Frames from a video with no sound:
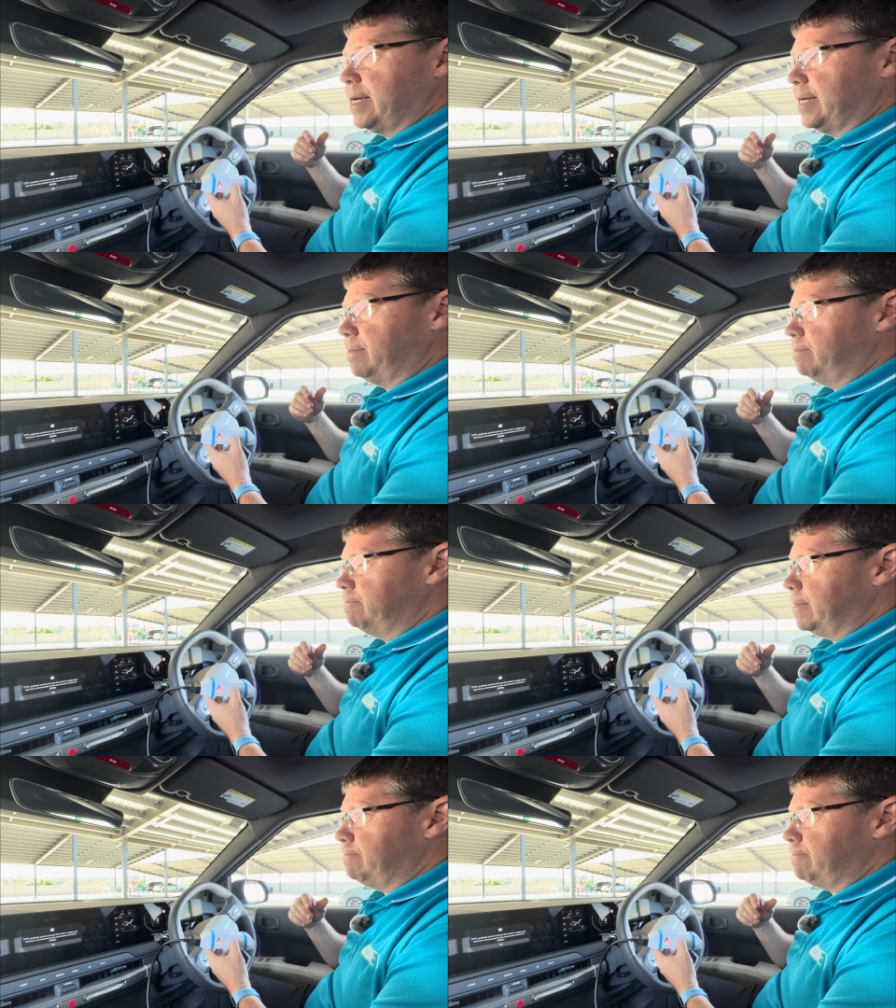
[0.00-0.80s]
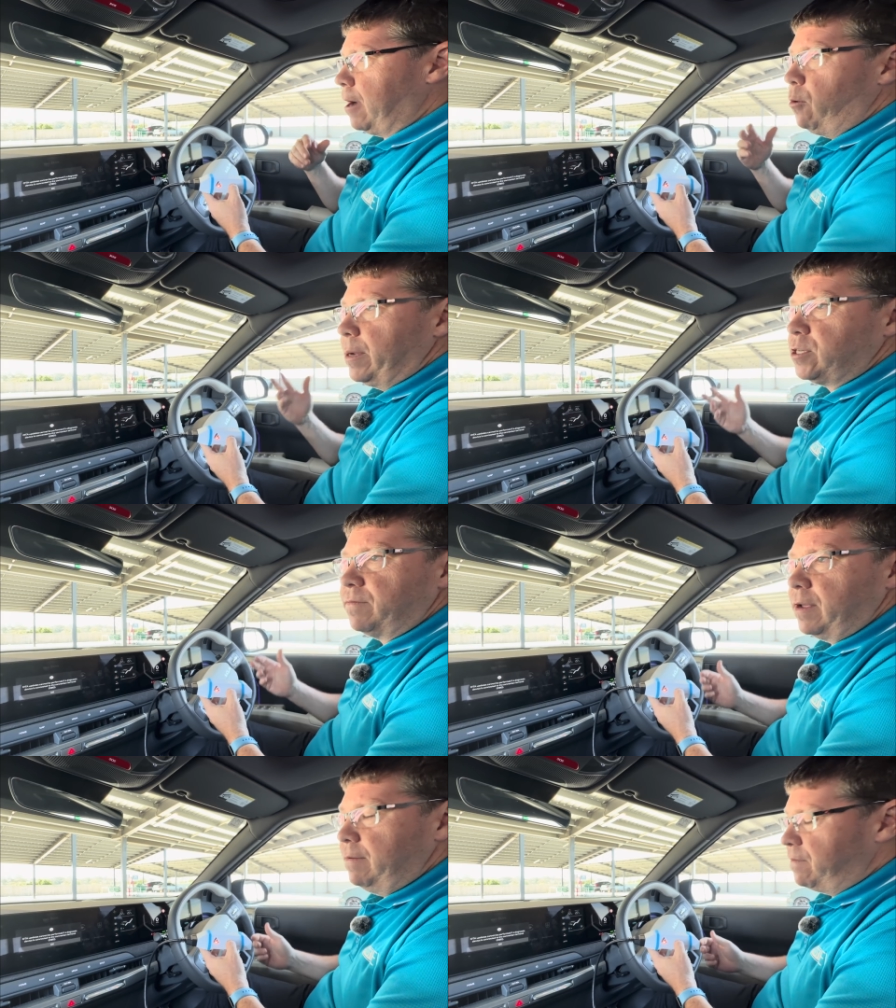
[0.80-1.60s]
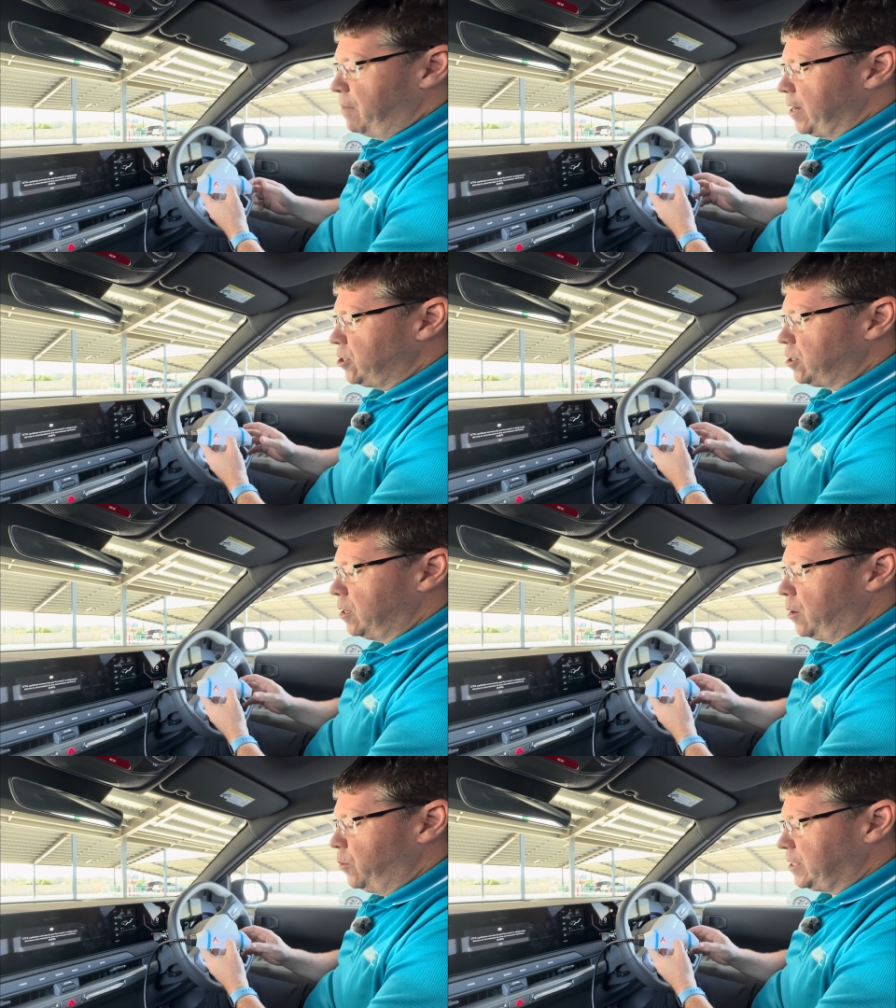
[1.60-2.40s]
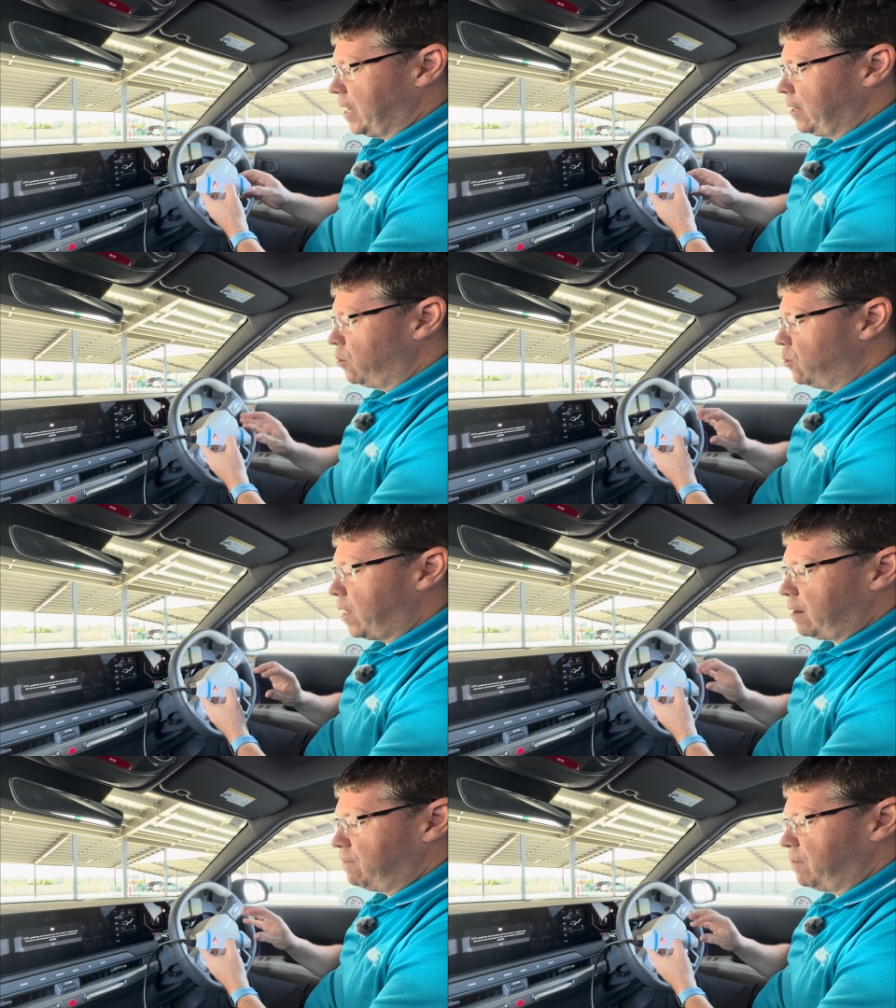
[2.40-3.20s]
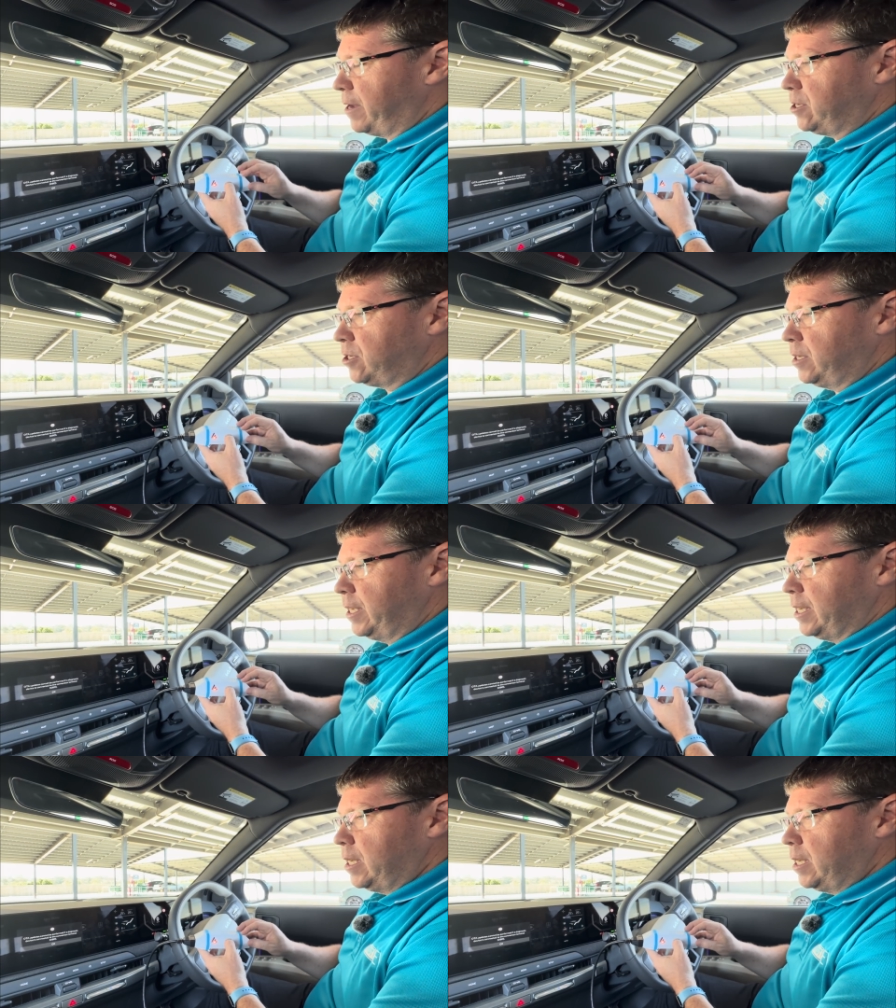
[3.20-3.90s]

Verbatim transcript: um, a whole bunch of information. And we take all that information,